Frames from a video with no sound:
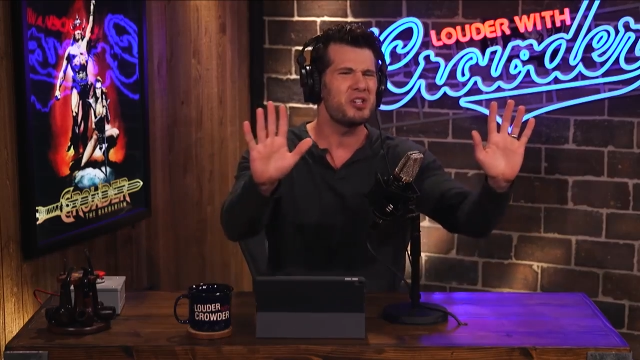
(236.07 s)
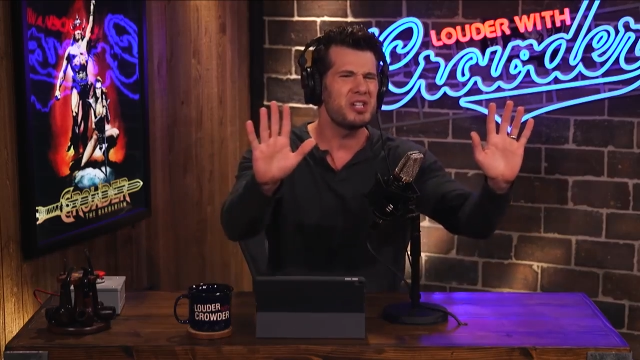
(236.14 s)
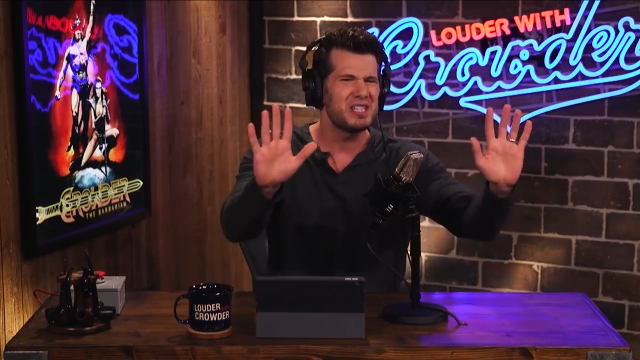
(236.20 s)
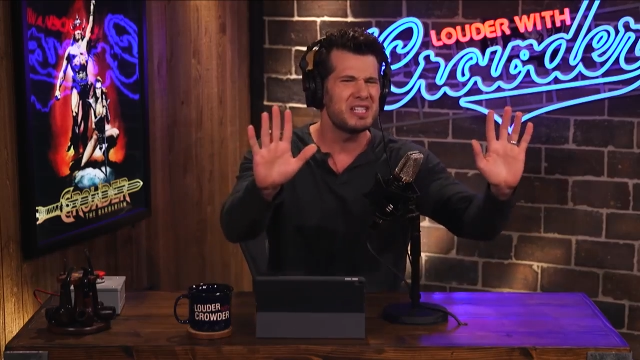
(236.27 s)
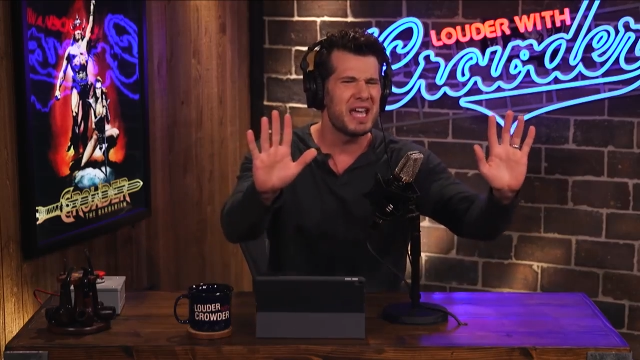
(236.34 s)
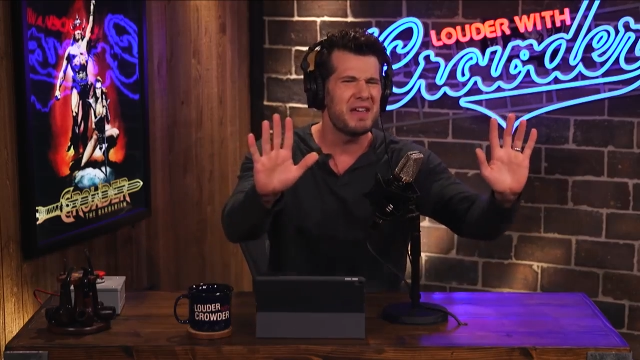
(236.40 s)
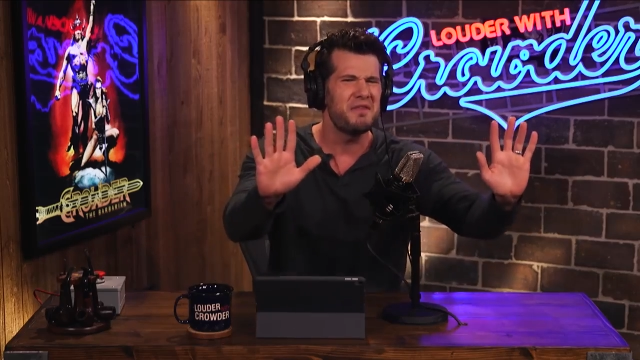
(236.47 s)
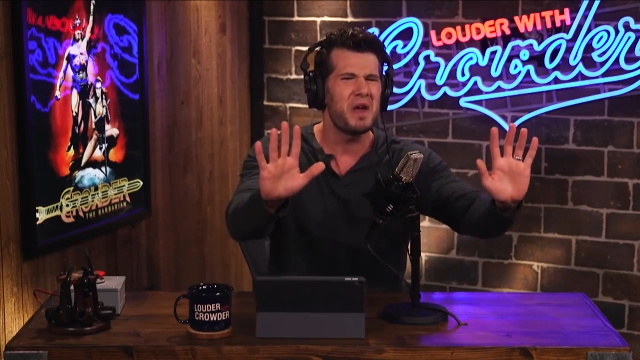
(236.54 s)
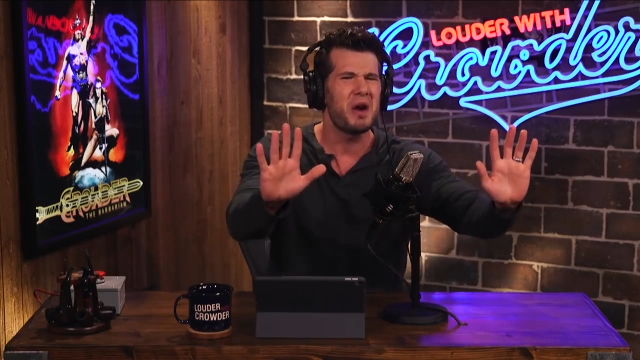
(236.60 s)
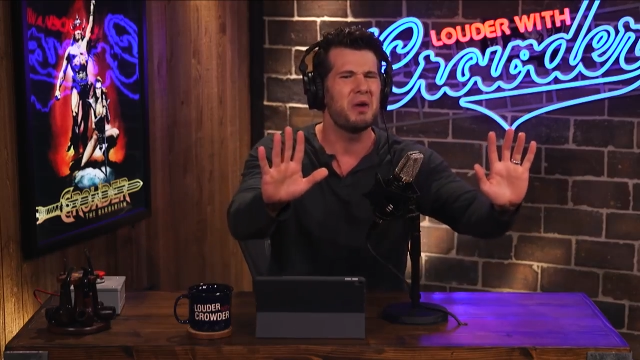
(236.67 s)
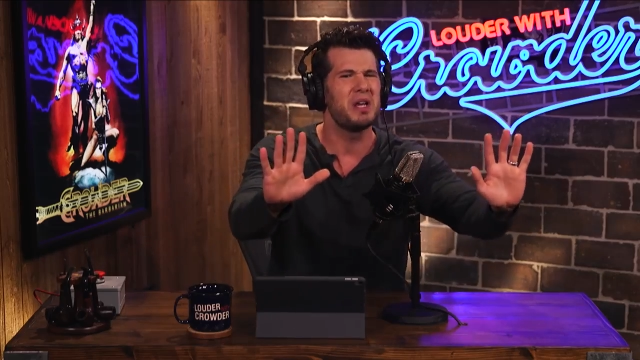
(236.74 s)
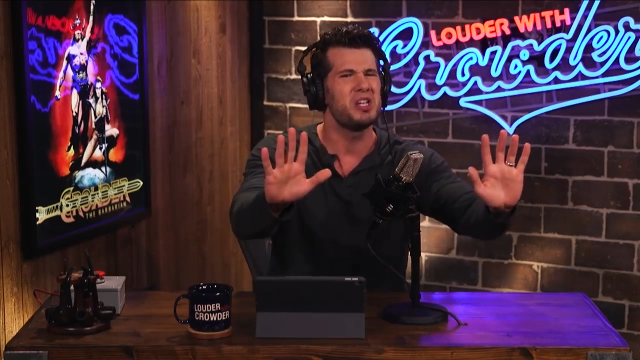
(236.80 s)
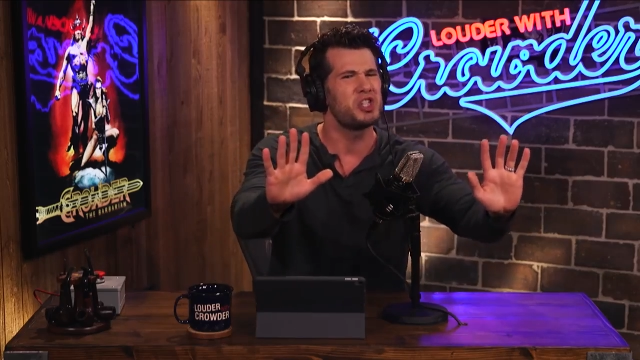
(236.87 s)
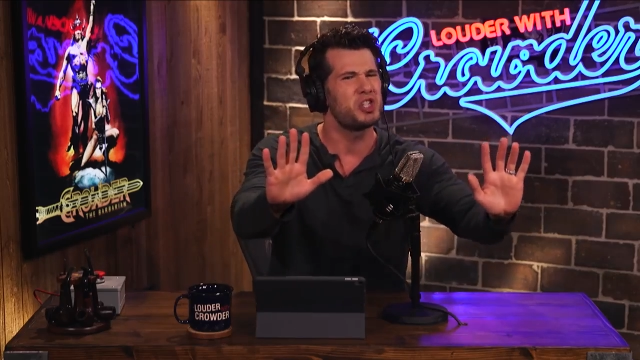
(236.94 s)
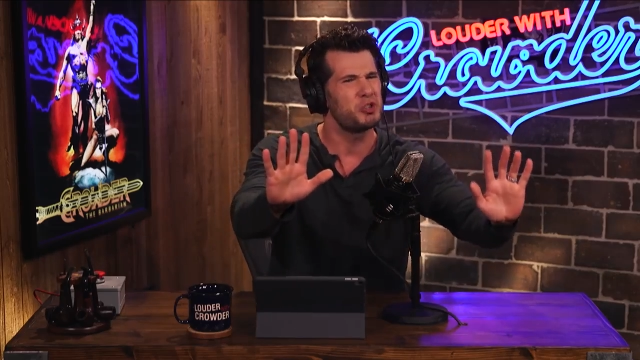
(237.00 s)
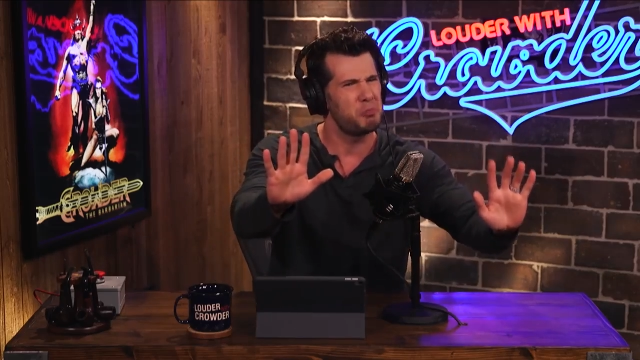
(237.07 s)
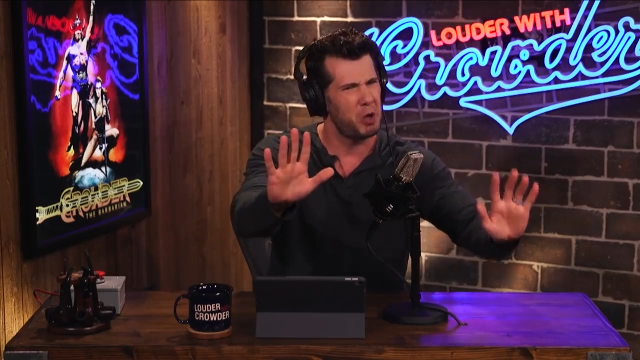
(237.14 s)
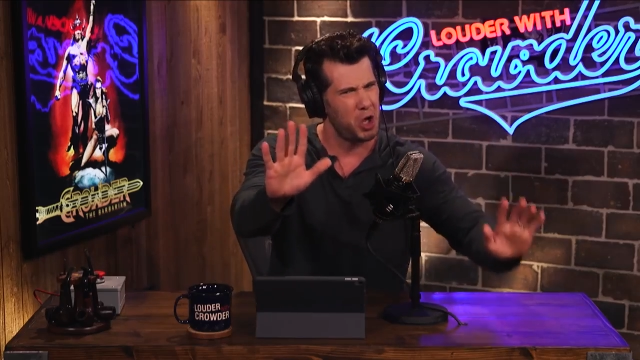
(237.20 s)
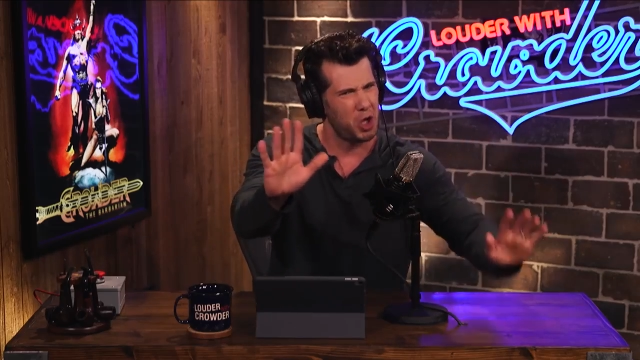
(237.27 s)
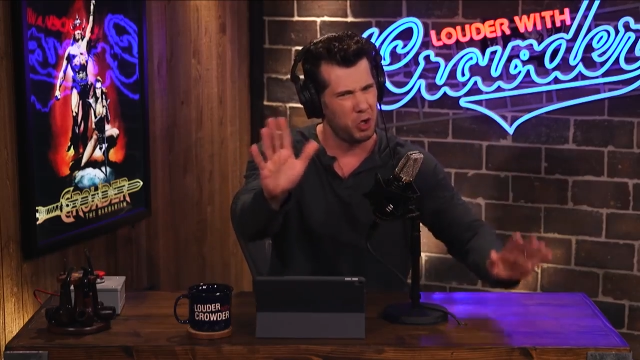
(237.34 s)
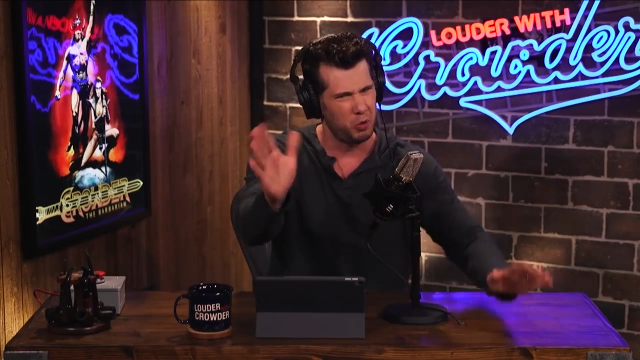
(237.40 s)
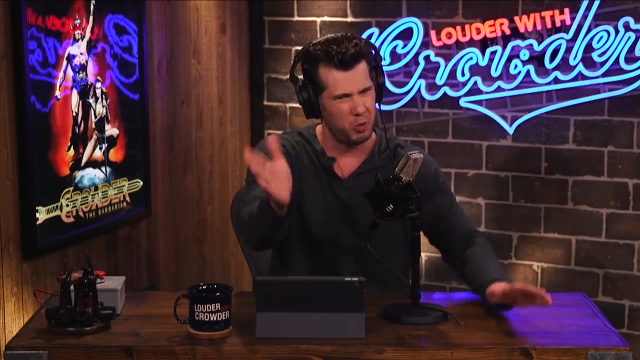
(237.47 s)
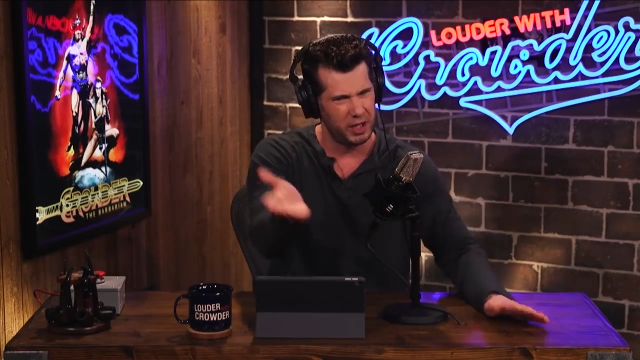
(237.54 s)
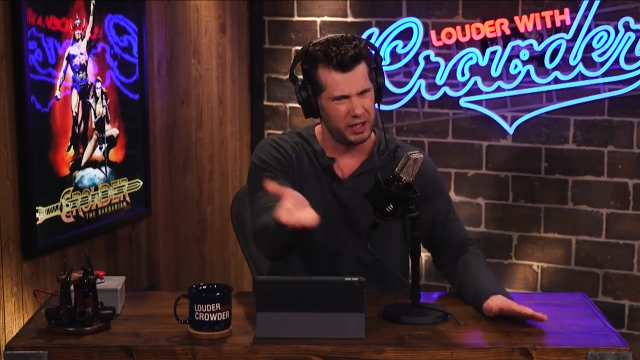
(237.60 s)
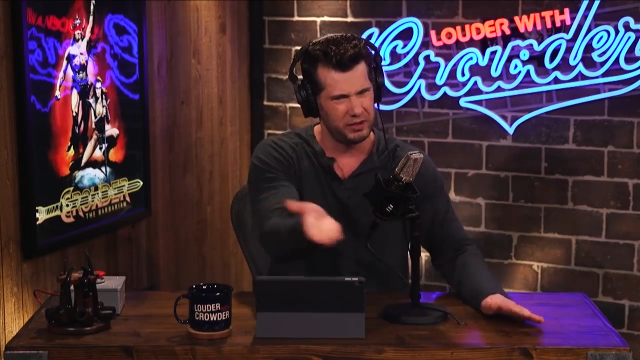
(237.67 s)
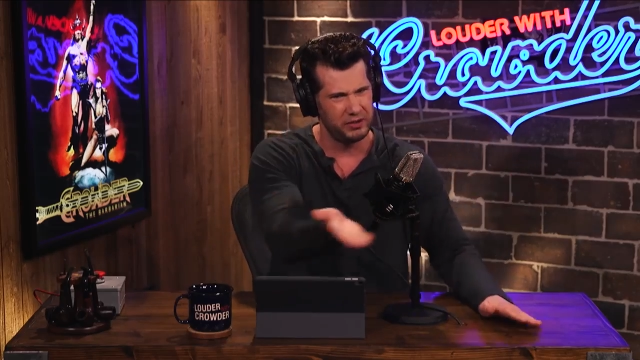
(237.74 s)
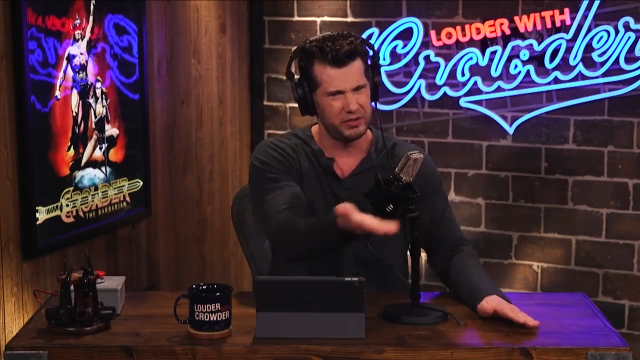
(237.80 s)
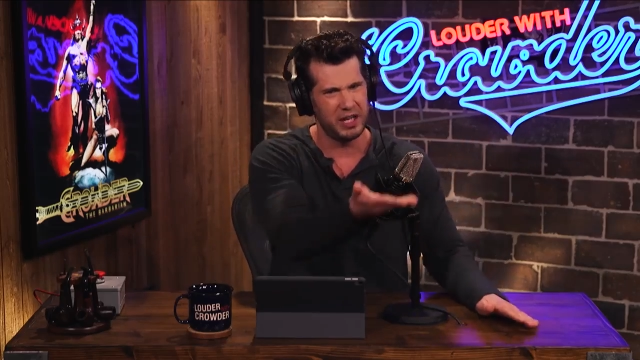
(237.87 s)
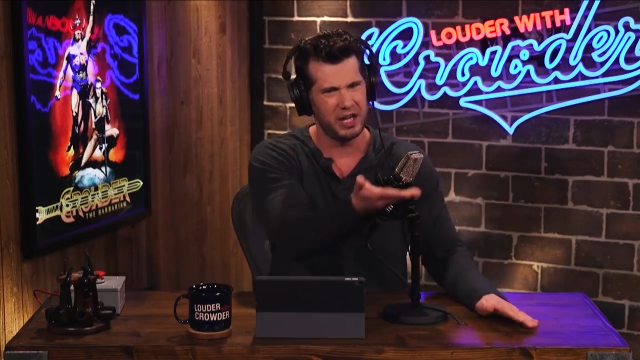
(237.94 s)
venture to say very small ones.